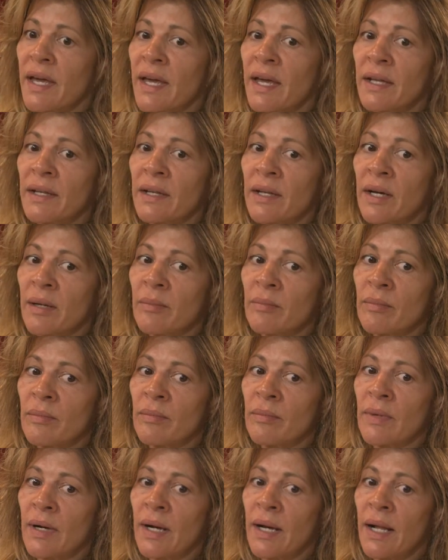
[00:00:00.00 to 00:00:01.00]
and
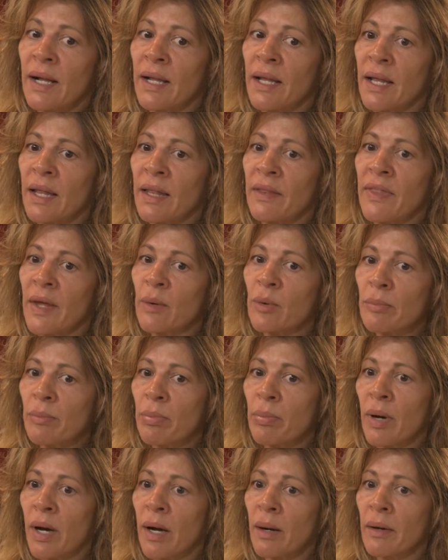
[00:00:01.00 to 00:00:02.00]
they were
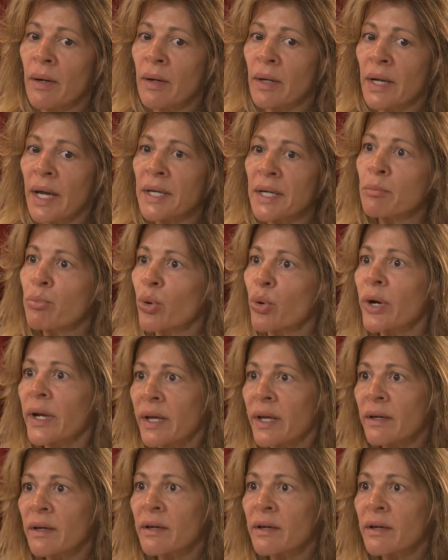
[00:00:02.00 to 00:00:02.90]
kind of boring.